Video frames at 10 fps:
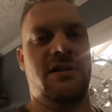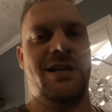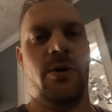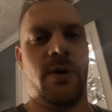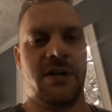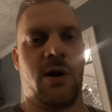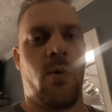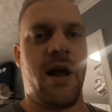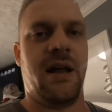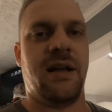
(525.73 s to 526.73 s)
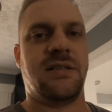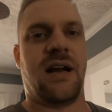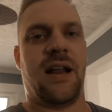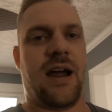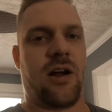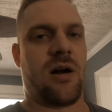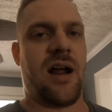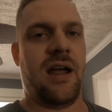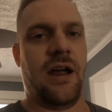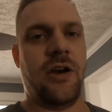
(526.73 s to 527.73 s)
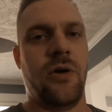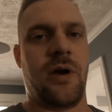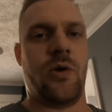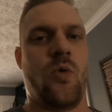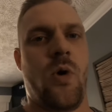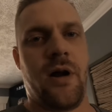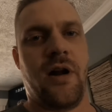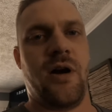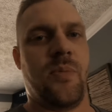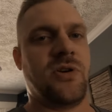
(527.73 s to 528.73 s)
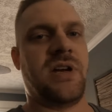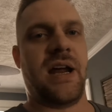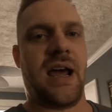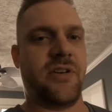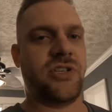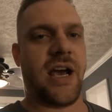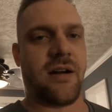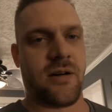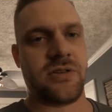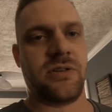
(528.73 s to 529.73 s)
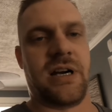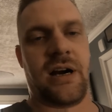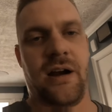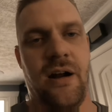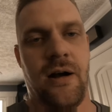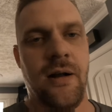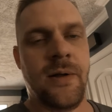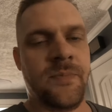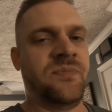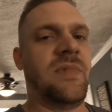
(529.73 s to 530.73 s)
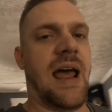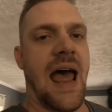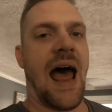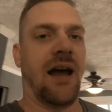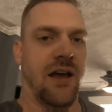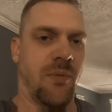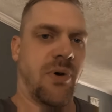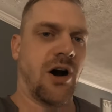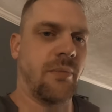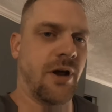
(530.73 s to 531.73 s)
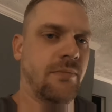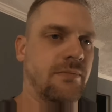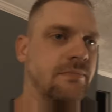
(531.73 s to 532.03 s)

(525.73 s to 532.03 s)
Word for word: deal with their whining inside of that crate and you can 100% have a Jack Russell Terrier at an apartment.